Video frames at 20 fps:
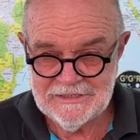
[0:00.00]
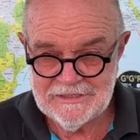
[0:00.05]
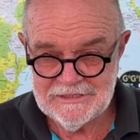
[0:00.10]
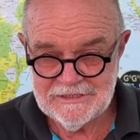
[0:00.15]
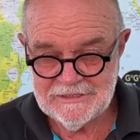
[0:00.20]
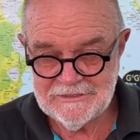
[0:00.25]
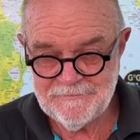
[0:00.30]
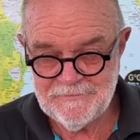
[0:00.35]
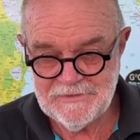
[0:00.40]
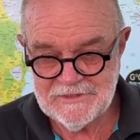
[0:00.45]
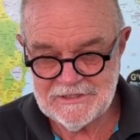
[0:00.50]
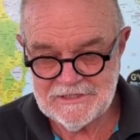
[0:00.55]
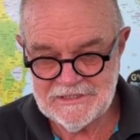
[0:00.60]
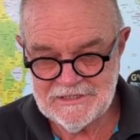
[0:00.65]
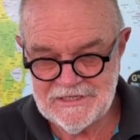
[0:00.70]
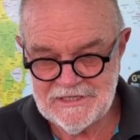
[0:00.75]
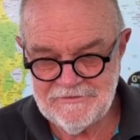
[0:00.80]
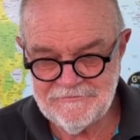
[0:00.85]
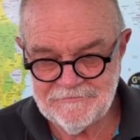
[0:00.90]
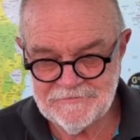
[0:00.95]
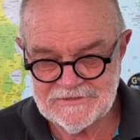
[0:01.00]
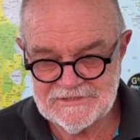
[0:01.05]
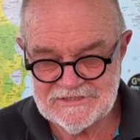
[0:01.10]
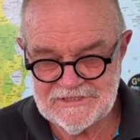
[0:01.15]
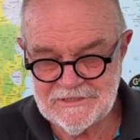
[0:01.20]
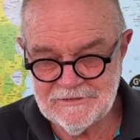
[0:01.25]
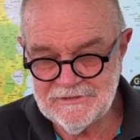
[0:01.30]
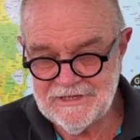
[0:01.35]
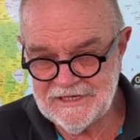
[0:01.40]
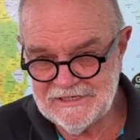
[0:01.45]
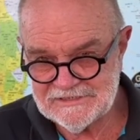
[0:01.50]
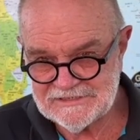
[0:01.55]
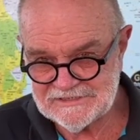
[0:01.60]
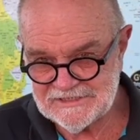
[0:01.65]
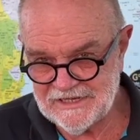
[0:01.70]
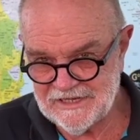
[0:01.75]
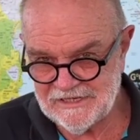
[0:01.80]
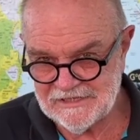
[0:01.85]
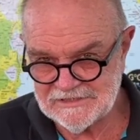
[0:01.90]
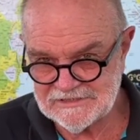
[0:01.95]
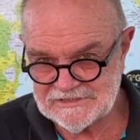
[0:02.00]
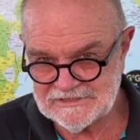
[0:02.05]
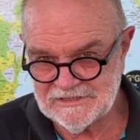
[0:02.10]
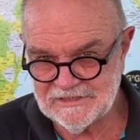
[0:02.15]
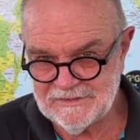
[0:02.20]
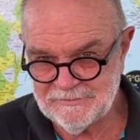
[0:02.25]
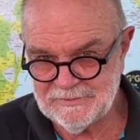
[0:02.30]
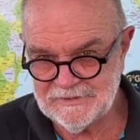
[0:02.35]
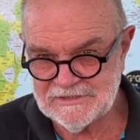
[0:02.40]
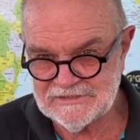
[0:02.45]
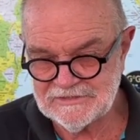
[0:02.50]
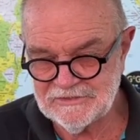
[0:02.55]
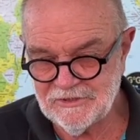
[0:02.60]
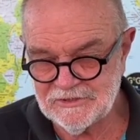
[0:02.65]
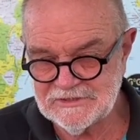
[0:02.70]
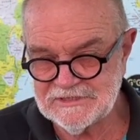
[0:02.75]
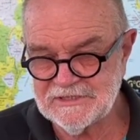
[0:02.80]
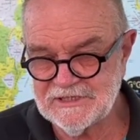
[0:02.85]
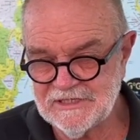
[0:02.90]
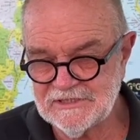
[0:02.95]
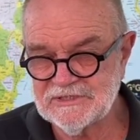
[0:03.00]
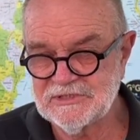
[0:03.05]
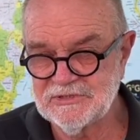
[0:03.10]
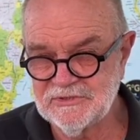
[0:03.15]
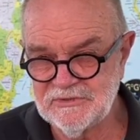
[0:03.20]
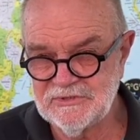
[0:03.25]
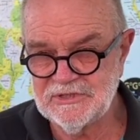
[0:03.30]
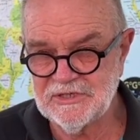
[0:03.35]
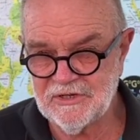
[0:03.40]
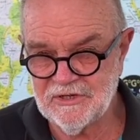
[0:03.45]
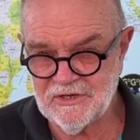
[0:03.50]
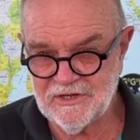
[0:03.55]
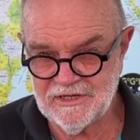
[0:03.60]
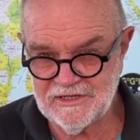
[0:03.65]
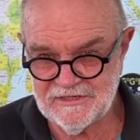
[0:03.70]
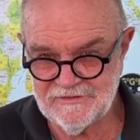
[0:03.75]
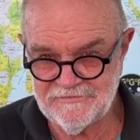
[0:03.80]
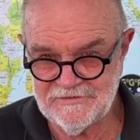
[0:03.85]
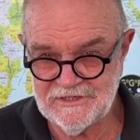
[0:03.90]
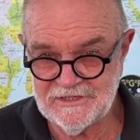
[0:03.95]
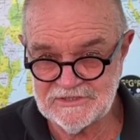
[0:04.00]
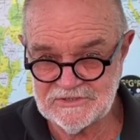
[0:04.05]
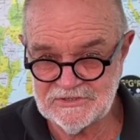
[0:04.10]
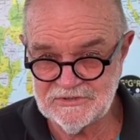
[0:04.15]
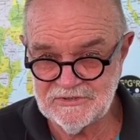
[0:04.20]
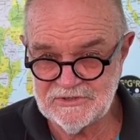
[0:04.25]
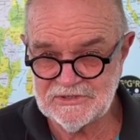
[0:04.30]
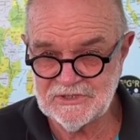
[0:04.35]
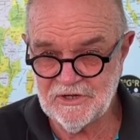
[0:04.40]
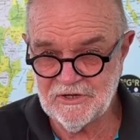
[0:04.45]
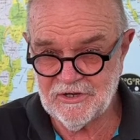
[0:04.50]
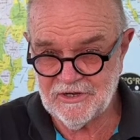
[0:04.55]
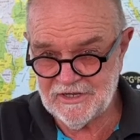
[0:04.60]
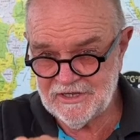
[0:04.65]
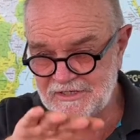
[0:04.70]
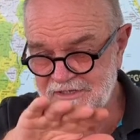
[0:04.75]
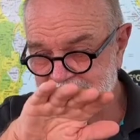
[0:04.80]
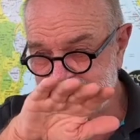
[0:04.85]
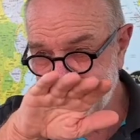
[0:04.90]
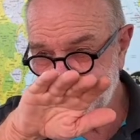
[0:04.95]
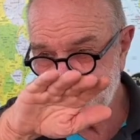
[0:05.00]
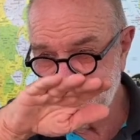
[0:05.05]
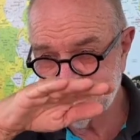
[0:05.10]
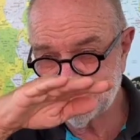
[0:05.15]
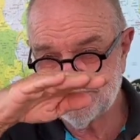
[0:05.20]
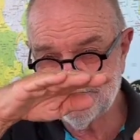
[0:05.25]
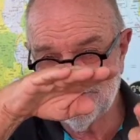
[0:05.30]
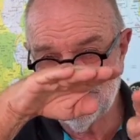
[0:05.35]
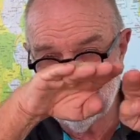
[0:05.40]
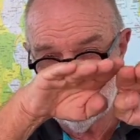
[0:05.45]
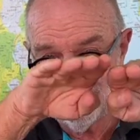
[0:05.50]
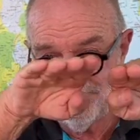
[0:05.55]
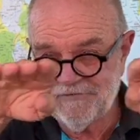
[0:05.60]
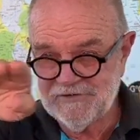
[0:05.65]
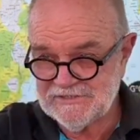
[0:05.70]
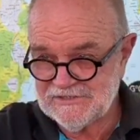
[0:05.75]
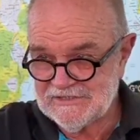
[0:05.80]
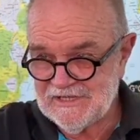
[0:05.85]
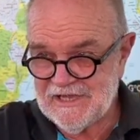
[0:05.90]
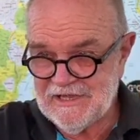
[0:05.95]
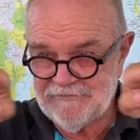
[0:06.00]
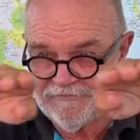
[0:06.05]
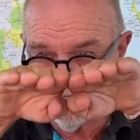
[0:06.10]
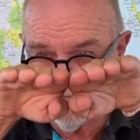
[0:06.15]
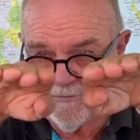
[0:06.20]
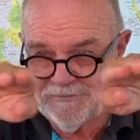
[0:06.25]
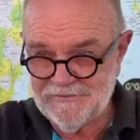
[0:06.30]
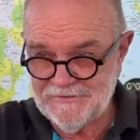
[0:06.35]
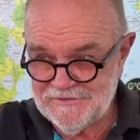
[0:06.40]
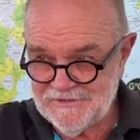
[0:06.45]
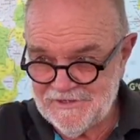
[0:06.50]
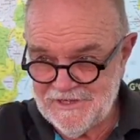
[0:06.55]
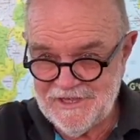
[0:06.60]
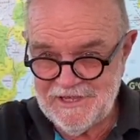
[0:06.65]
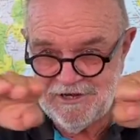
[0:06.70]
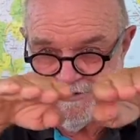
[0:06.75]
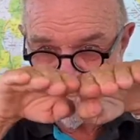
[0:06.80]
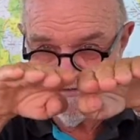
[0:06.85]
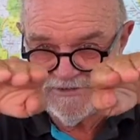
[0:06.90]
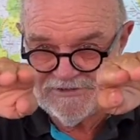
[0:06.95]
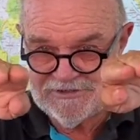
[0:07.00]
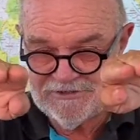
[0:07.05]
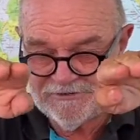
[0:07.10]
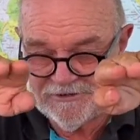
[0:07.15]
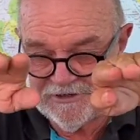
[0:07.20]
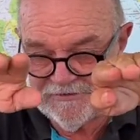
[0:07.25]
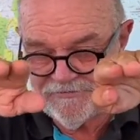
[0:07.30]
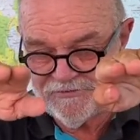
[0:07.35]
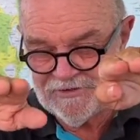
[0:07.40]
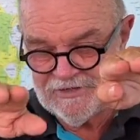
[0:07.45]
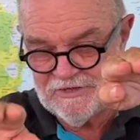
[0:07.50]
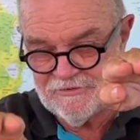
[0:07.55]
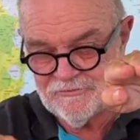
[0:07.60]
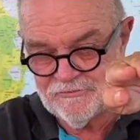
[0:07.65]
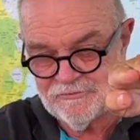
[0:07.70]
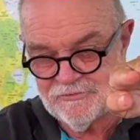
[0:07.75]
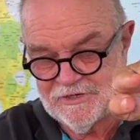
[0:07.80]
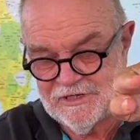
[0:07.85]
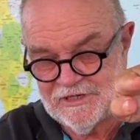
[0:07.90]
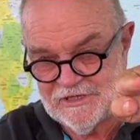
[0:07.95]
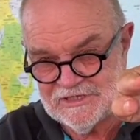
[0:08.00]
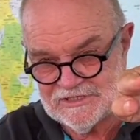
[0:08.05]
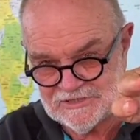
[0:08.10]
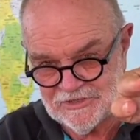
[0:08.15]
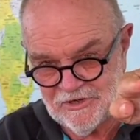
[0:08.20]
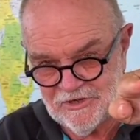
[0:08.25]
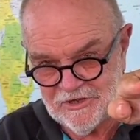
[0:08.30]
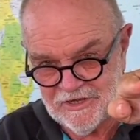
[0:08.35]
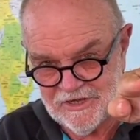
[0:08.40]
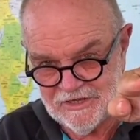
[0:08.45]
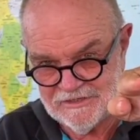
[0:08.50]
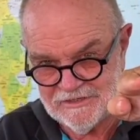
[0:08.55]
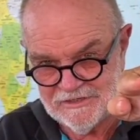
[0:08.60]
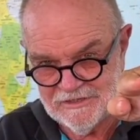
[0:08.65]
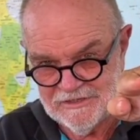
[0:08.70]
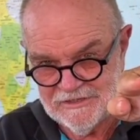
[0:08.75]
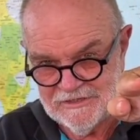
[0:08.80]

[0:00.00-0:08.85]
The key for single-handed sailing and sleeping is not to get too tired. If you get too tired, it's sort of like if you start from here at 0. If you get really tired,